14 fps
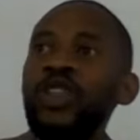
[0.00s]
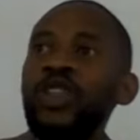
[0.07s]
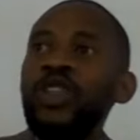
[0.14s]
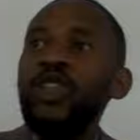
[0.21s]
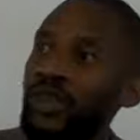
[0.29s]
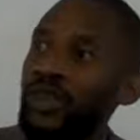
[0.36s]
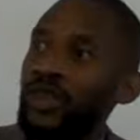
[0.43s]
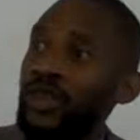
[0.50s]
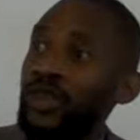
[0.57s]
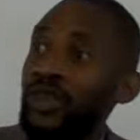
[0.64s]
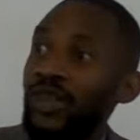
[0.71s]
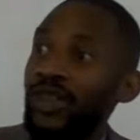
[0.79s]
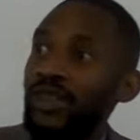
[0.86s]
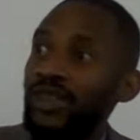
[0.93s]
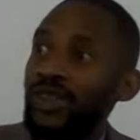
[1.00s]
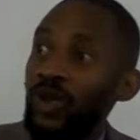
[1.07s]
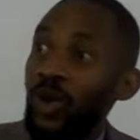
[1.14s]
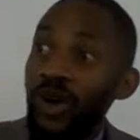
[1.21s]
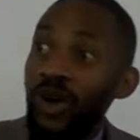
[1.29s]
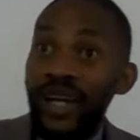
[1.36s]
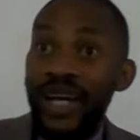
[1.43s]
talk,
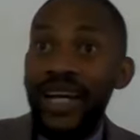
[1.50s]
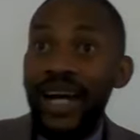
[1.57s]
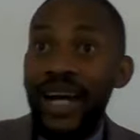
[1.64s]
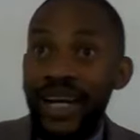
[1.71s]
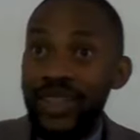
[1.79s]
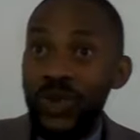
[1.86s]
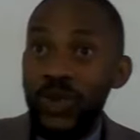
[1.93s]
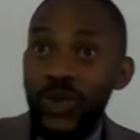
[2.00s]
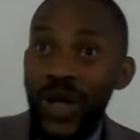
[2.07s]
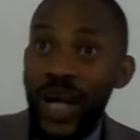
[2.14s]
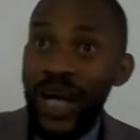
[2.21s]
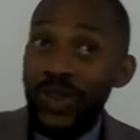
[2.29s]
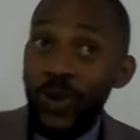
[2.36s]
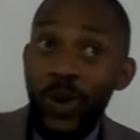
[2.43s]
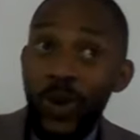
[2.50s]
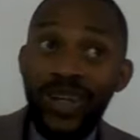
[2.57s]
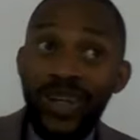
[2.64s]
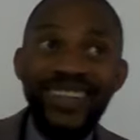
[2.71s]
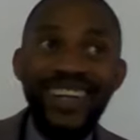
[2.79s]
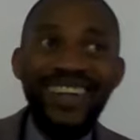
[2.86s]
talk like I do, I talk.